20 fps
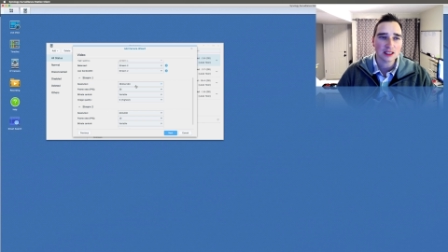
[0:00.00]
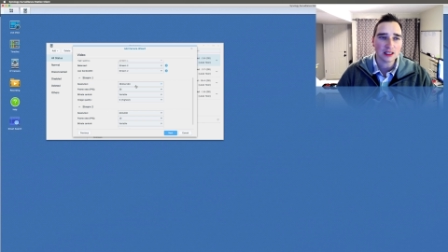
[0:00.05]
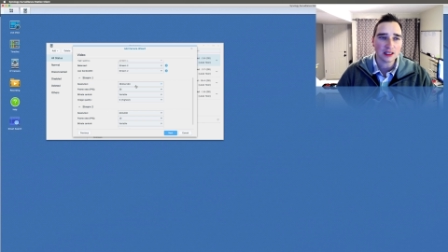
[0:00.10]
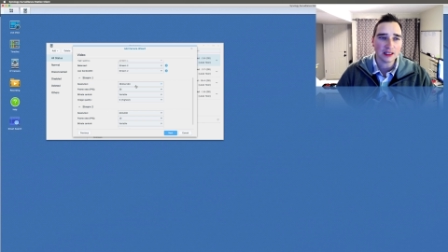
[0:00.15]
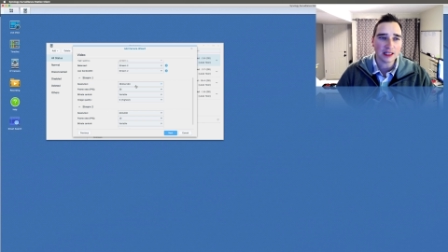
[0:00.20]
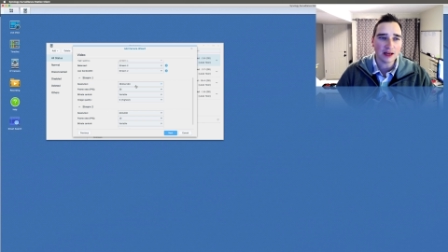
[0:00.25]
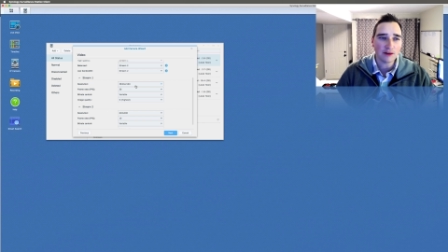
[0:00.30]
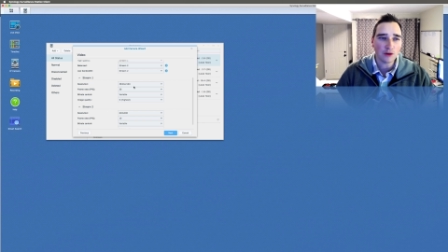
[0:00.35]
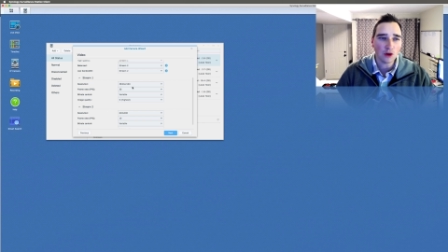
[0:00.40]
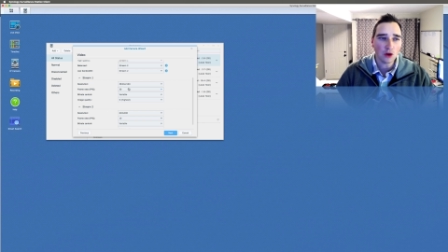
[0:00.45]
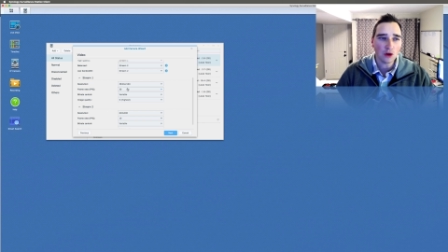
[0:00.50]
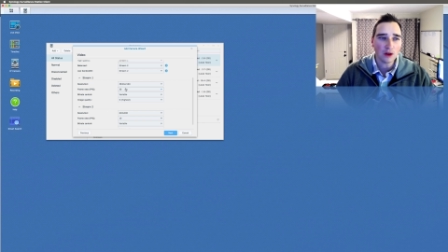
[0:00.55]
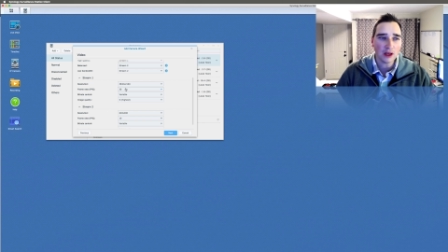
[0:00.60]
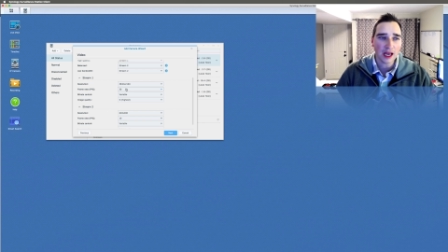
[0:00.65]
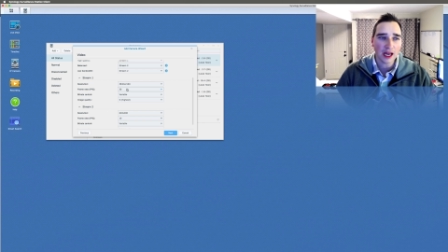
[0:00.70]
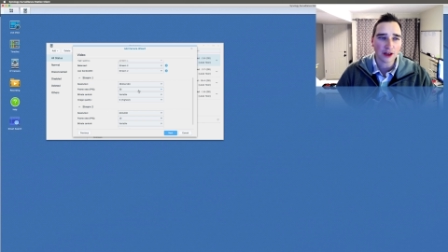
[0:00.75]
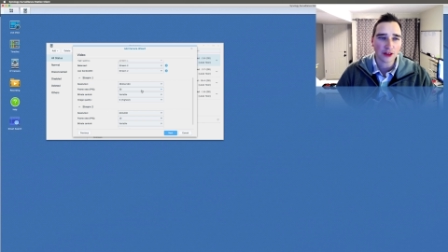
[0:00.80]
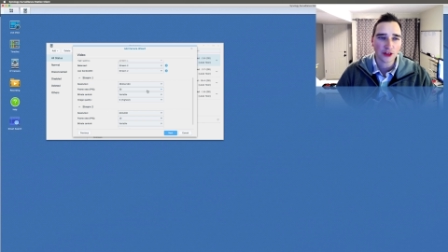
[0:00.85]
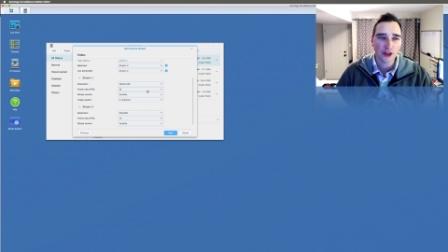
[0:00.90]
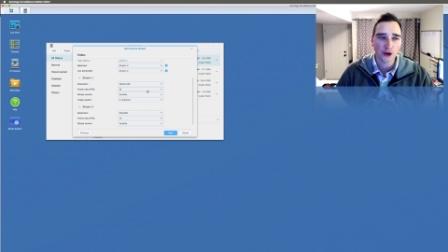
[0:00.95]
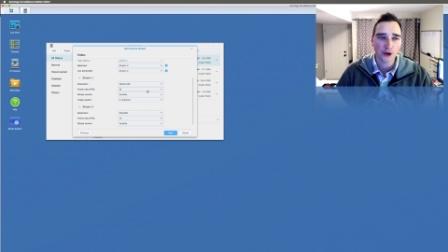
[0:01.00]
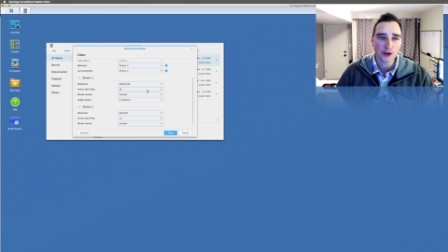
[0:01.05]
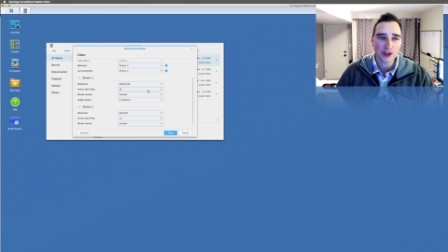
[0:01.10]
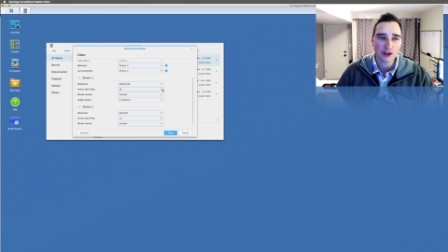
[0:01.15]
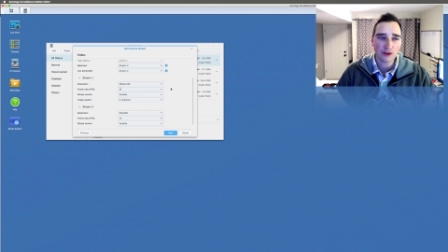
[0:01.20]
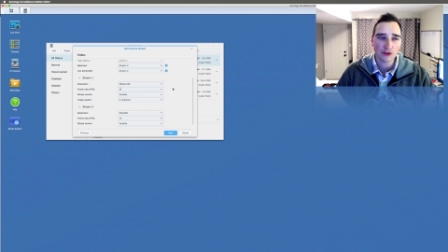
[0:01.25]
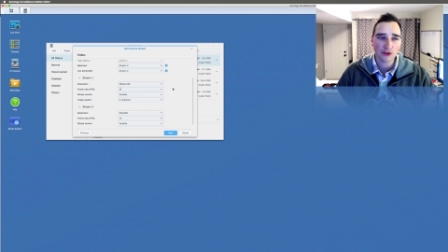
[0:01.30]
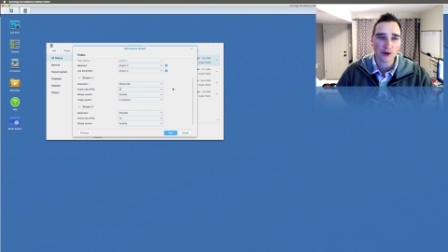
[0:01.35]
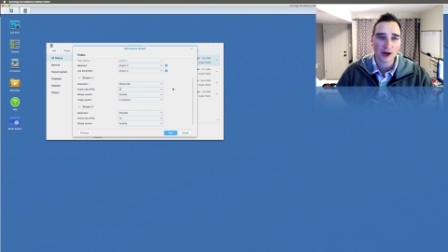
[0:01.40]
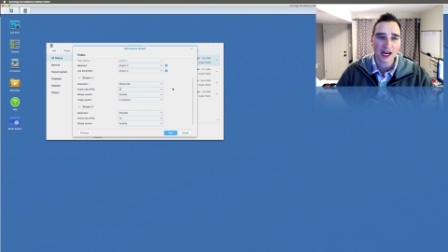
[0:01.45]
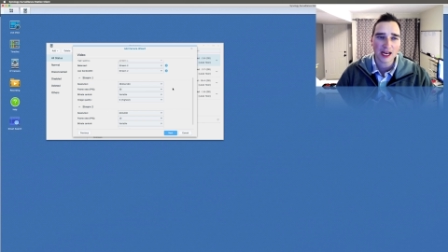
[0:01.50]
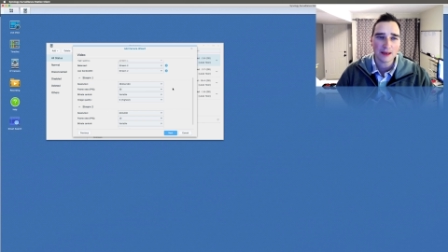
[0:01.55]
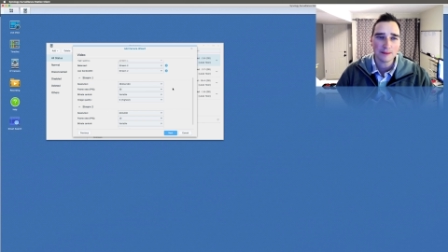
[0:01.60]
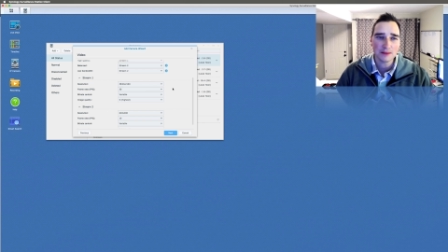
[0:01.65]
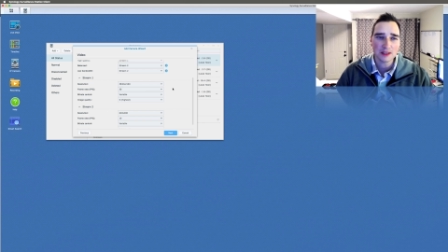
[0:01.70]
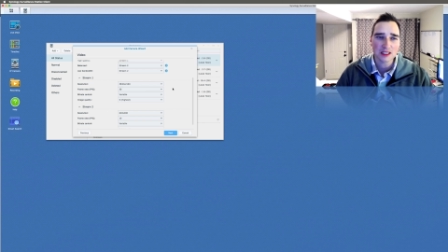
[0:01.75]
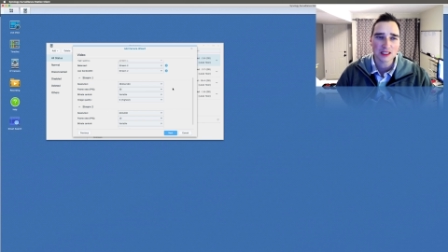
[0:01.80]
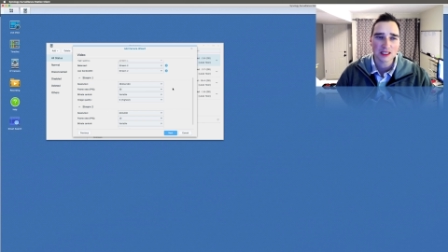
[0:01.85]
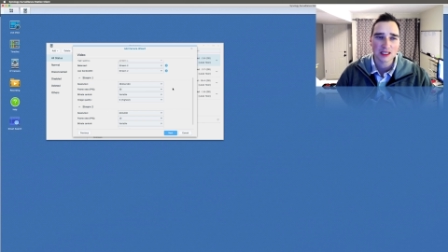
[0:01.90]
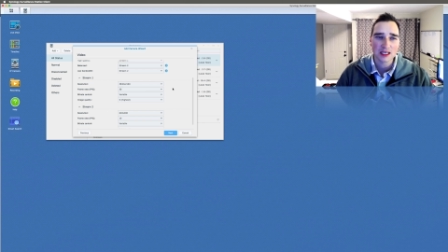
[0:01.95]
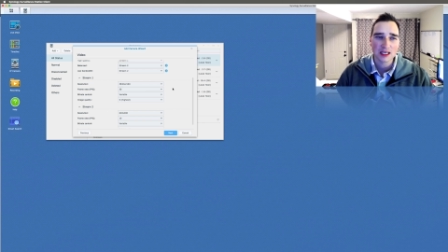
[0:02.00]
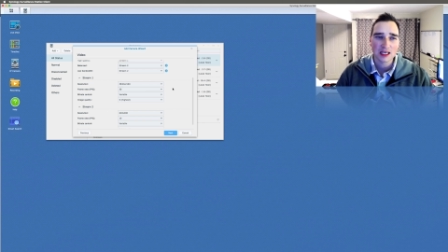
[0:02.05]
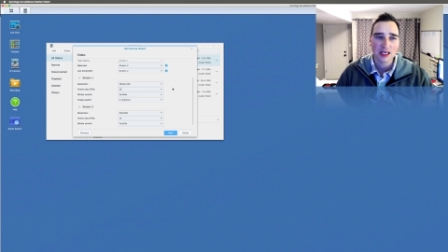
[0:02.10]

level at 30 frames,